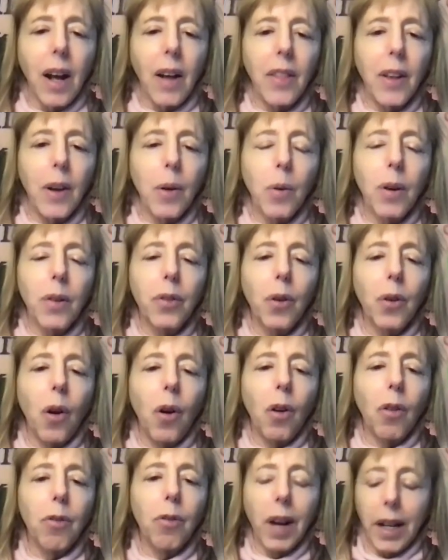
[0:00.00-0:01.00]
there was
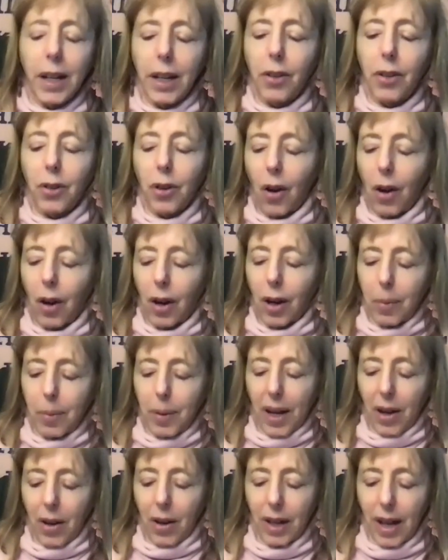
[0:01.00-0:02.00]
already talk
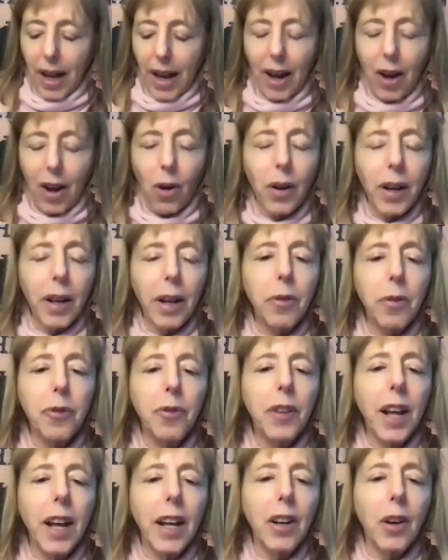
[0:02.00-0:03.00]
about how if
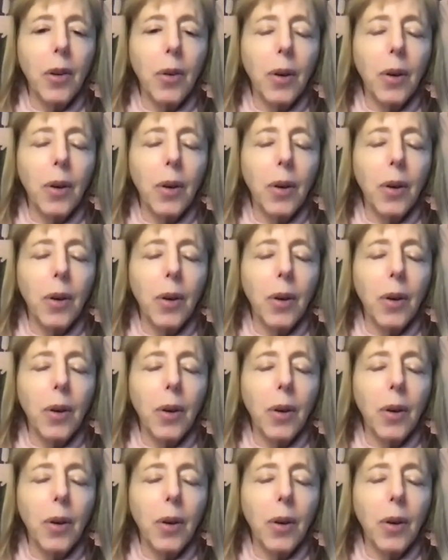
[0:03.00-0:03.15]
NATO